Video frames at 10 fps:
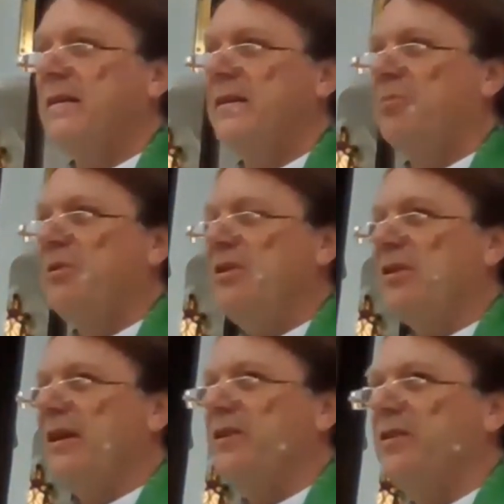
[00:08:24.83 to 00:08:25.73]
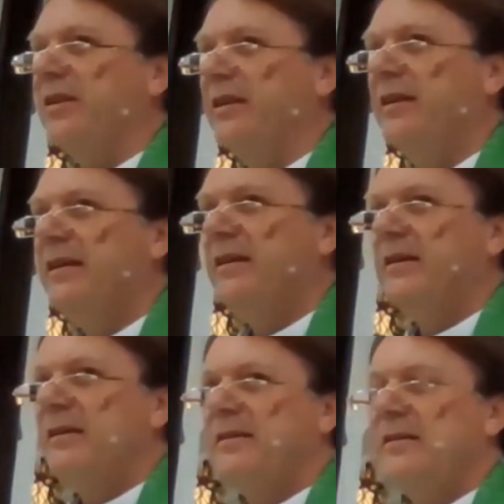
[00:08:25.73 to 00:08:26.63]
Appreciation
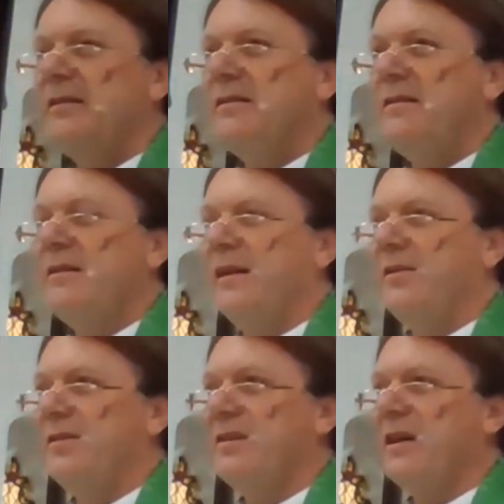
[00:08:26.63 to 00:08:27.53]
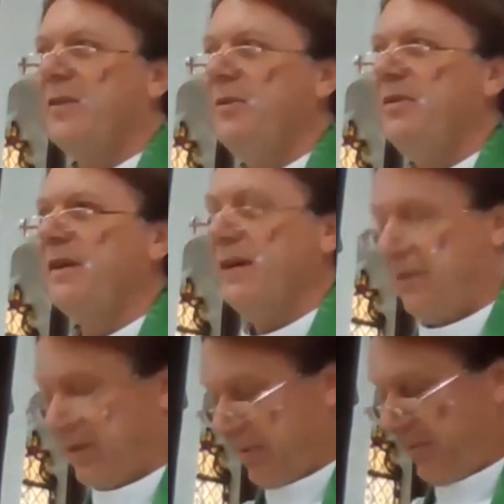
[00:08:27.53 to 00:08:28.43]
tells us how we
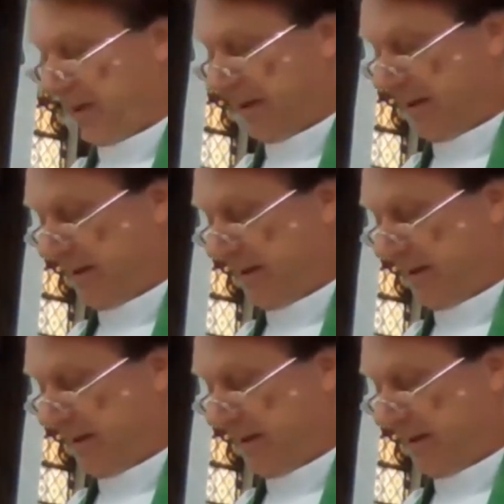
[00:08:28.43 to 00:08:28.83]
value something,